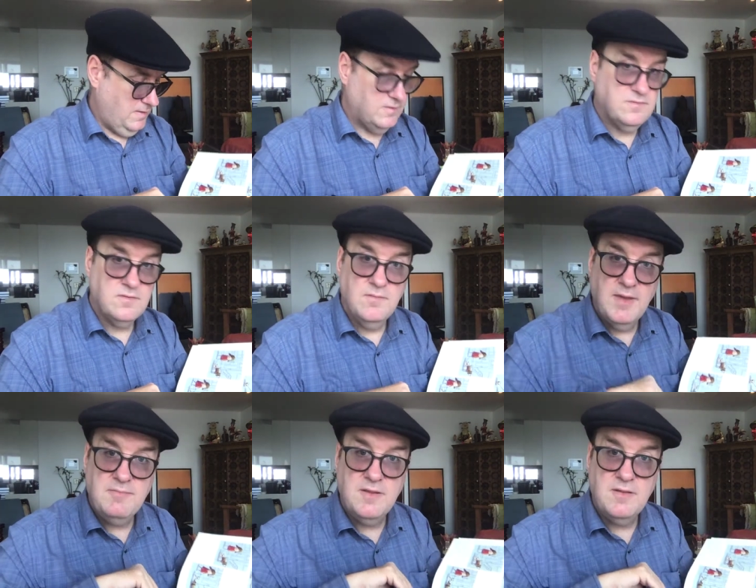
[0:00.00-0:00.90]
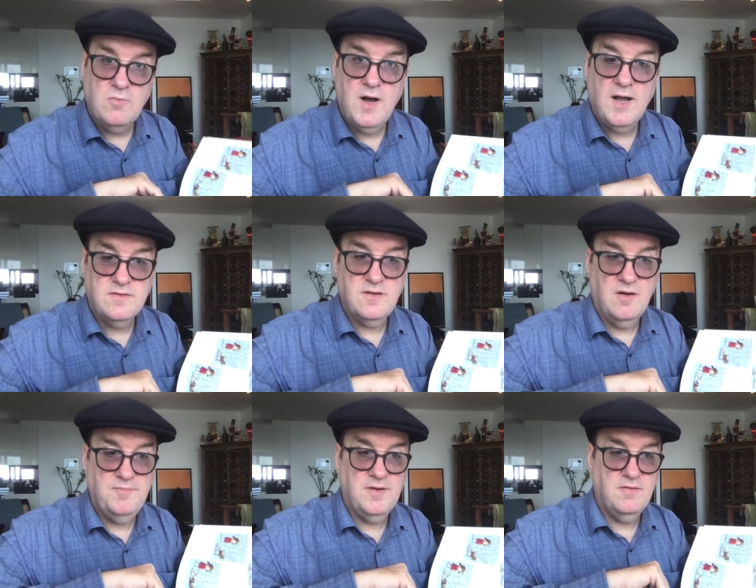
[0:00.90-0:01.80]
So maybe the walk is
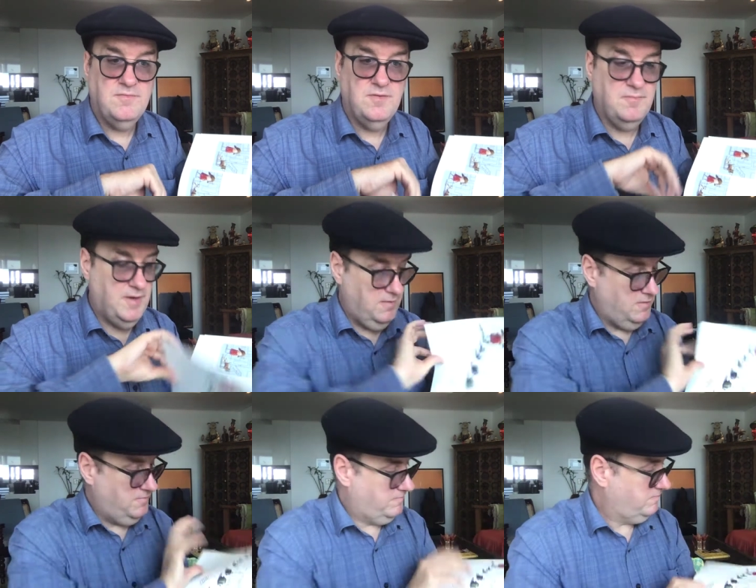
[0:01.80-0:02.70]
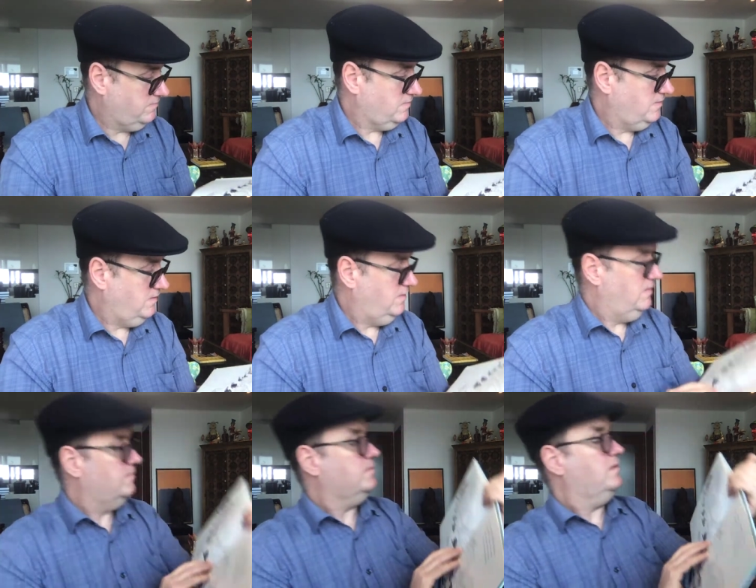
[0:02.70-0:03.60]
helping her feel better.
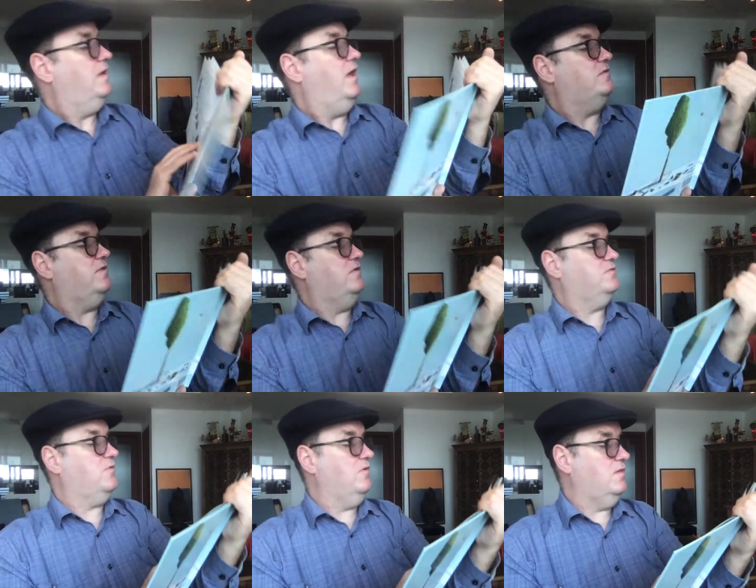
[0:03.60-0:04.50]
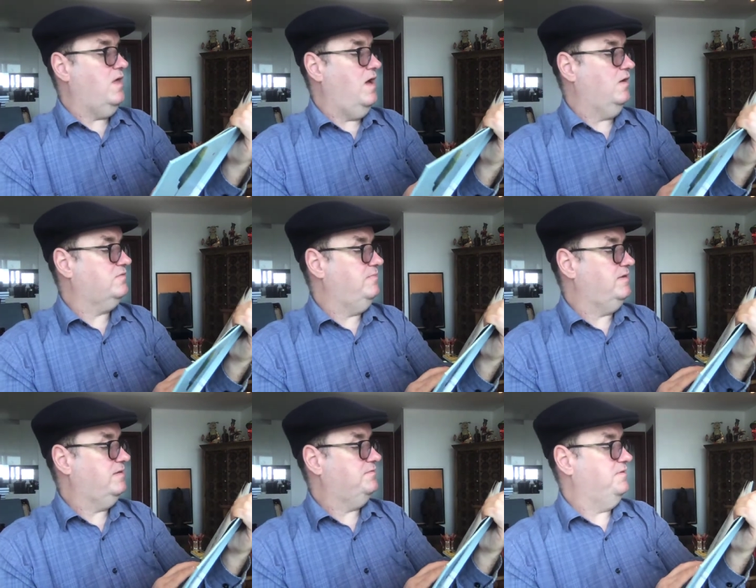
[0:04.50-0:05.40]
As they stroll along,
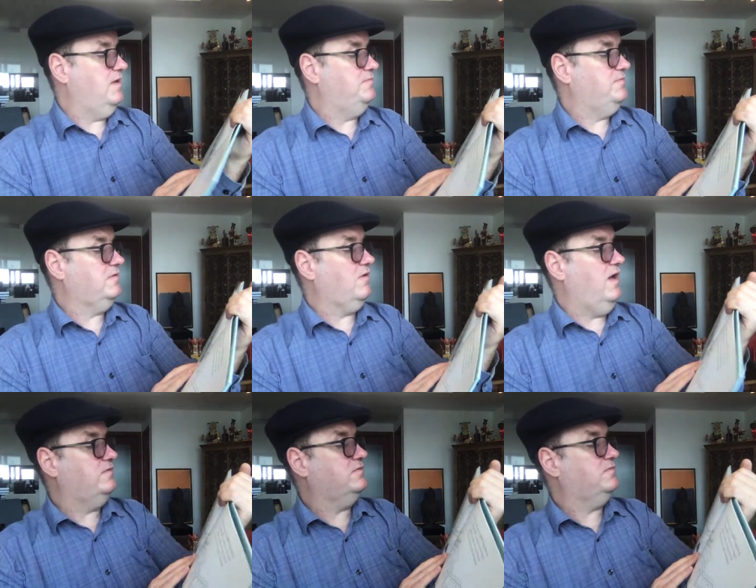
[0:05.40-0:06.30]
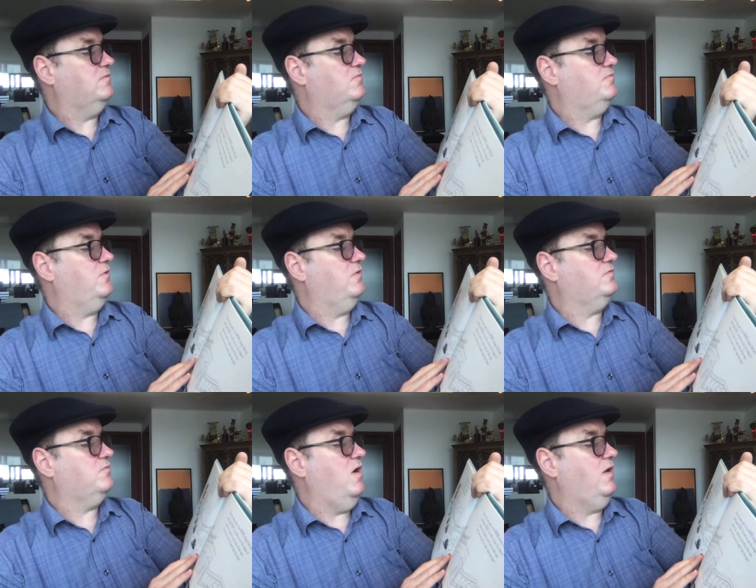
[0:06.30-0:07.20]
she comes across the
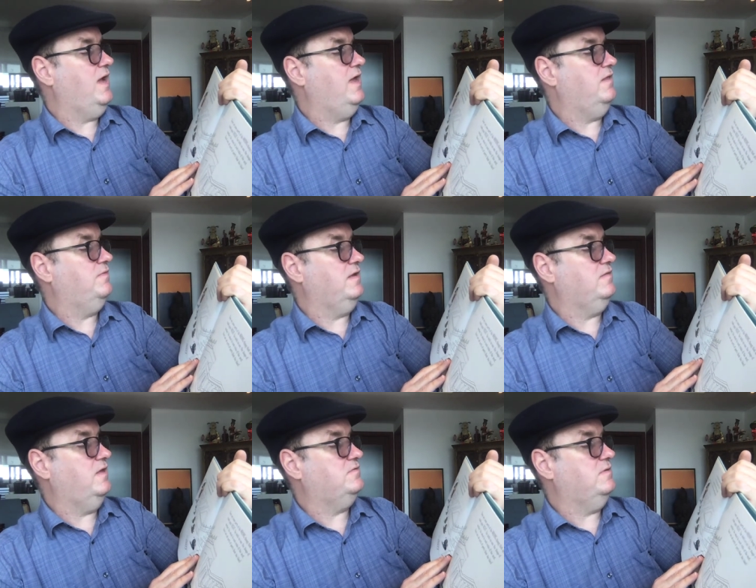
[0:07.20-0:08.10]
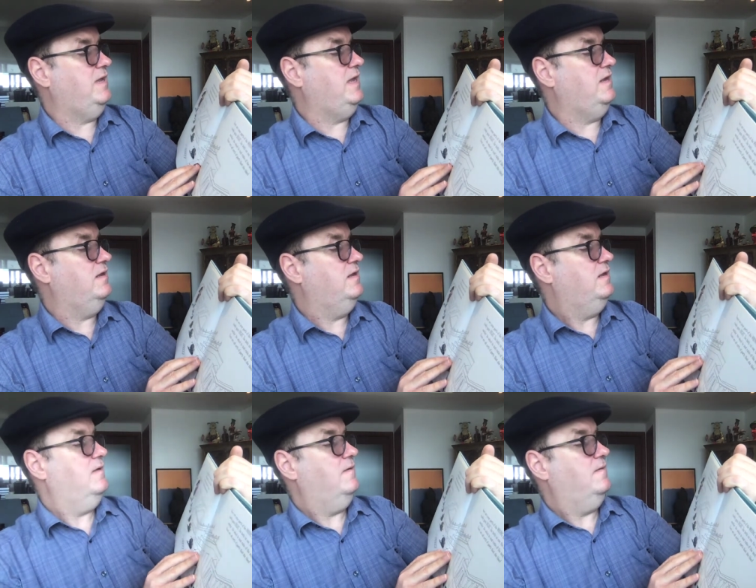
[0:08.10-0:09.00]
first wrong thing that she made.
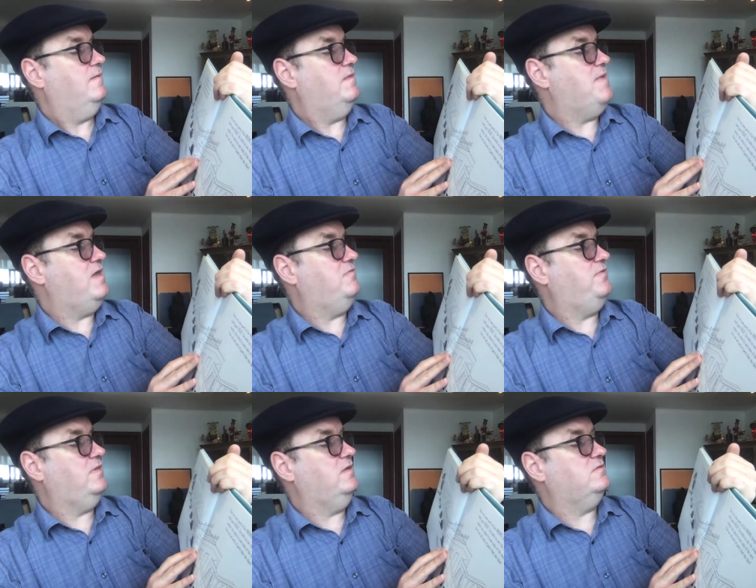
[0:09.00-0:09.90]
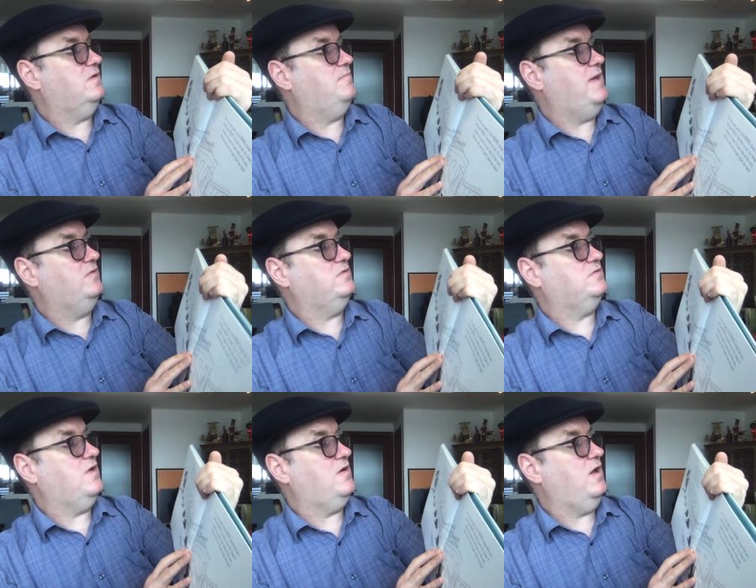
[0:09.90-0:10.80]
The bad feelings are about to
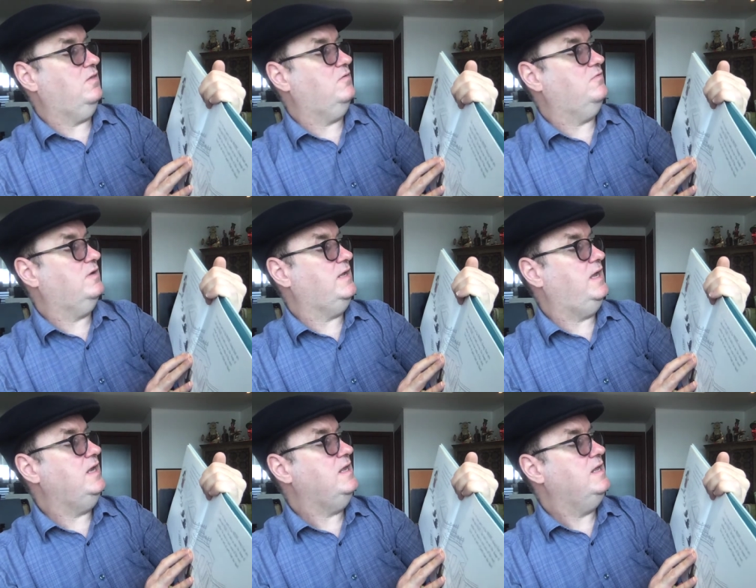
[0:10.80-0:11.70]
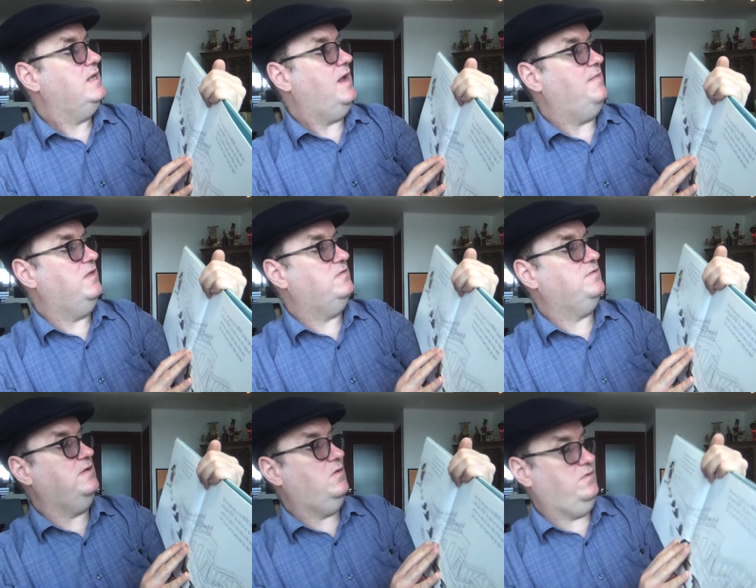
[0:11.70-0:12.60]
start all over again, and then
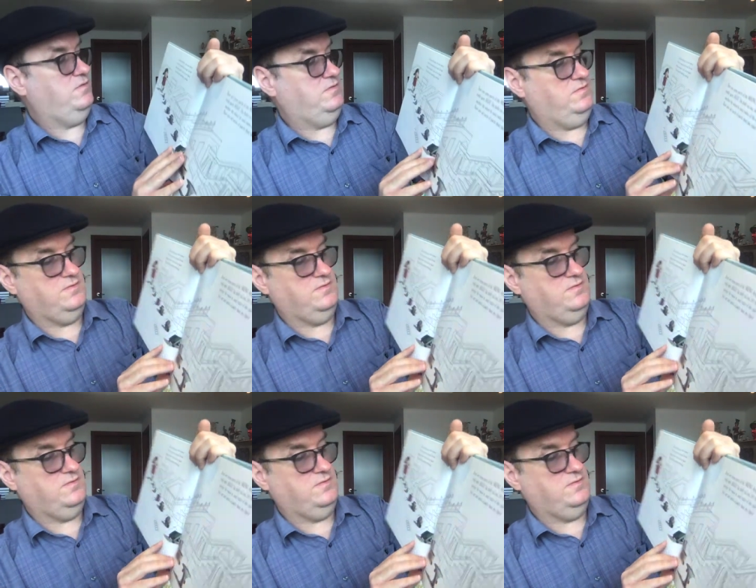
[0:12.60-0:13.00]
she notices